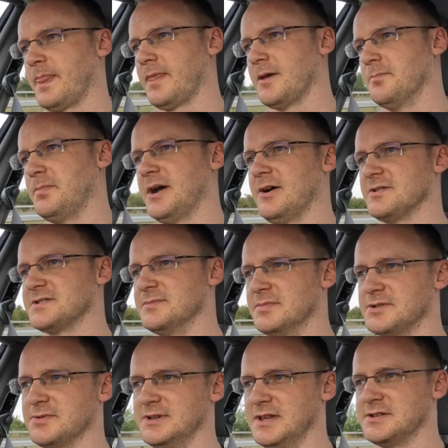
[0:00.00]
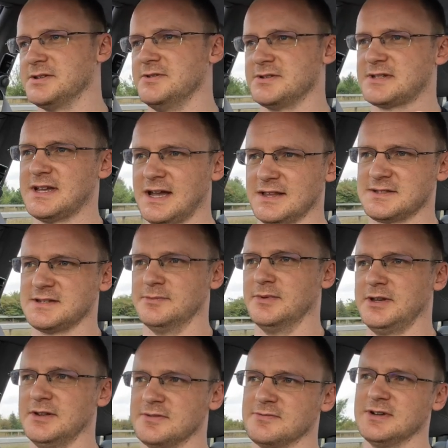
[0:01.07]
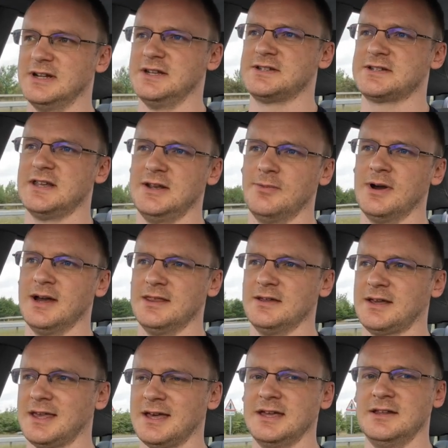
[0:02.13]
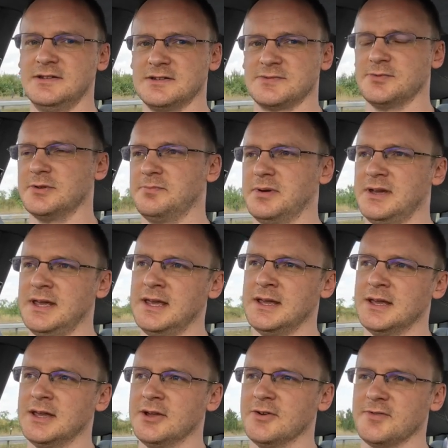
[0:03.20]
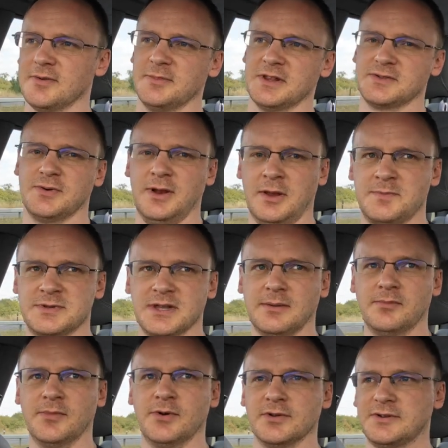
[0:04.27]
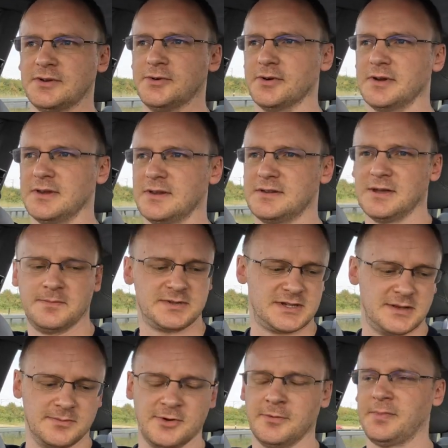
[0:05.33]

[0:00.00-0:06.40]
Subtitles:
comparison between the two stats, and we can really see where the gains would be from the 20% more torque and the 10% more